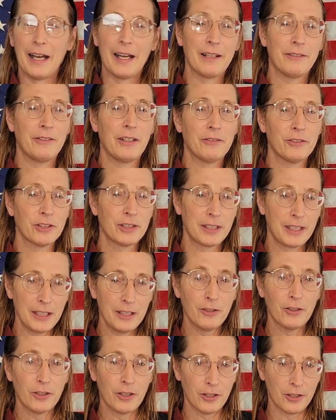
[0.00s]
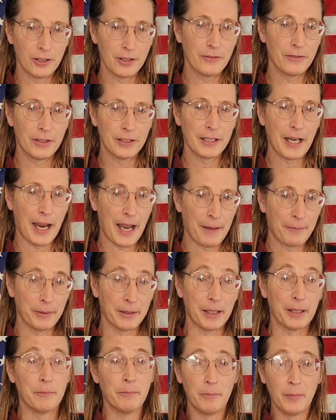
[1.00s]
I've never seen or heard of this
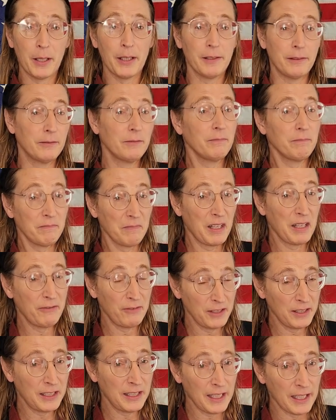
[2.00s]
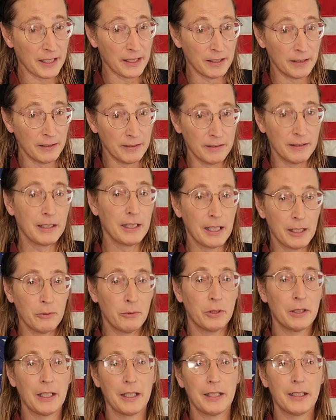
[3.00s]
happening, but if it did, it
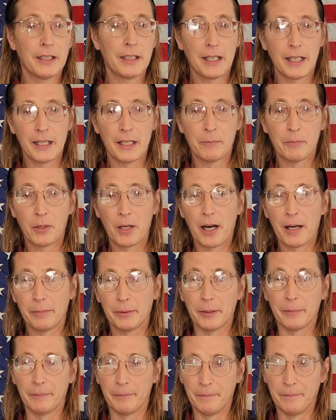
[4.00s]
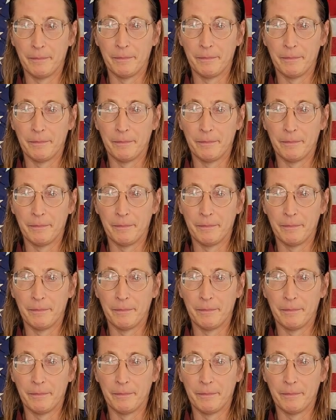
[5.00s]
would indicate a problem.